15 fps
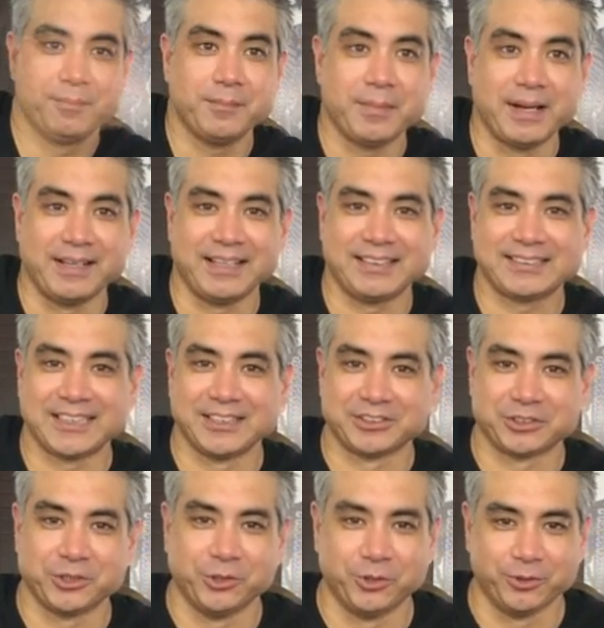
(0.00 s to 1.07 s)
Man, that
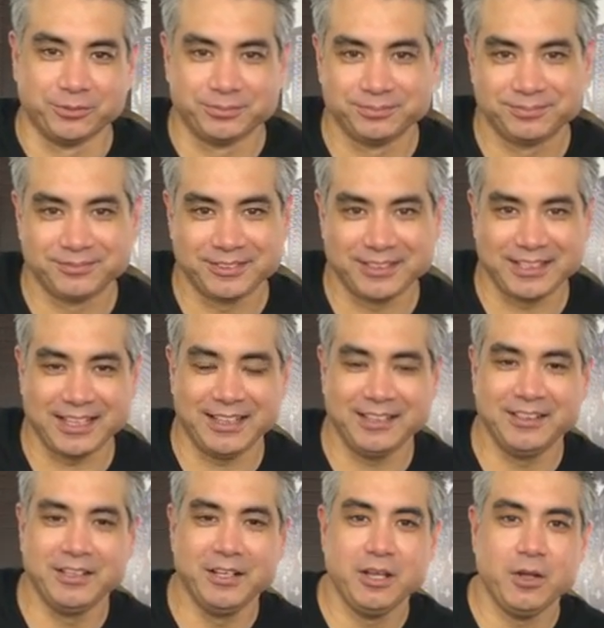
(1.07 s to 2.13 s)
sounds cool, okay?